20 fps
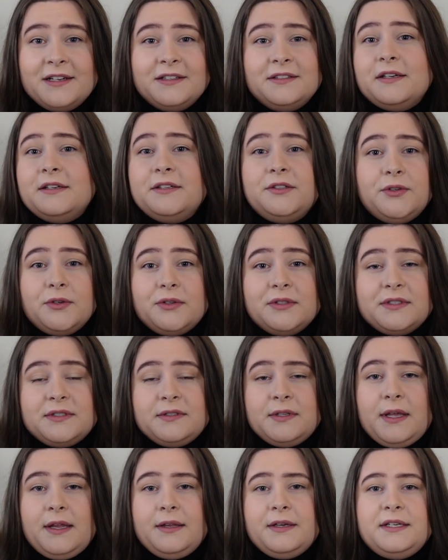They don't
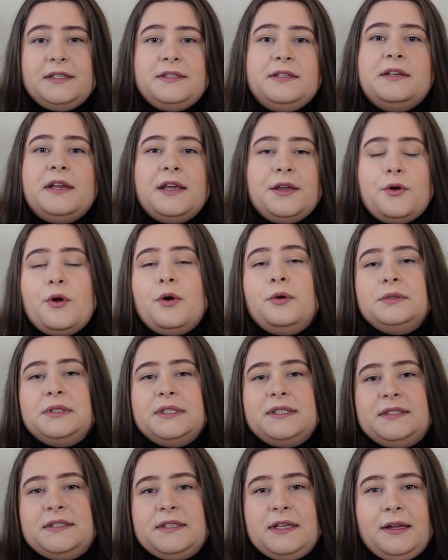sell it, they
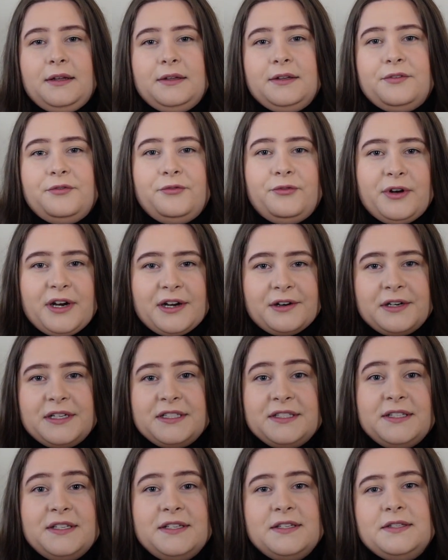only sell the
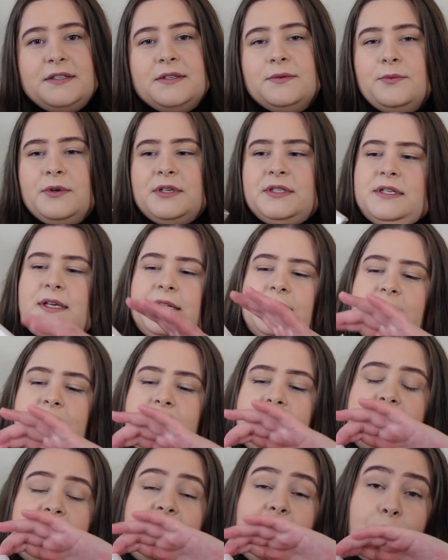fragrances, which has
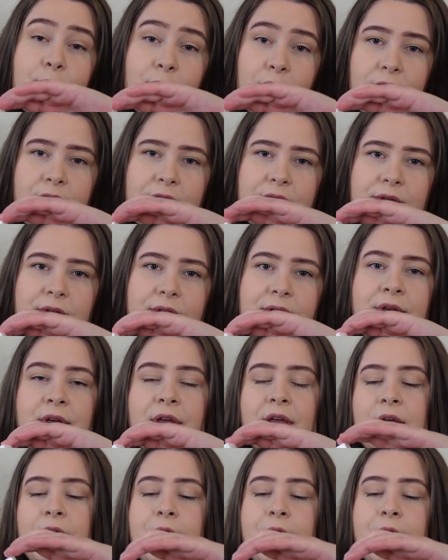the same bottle,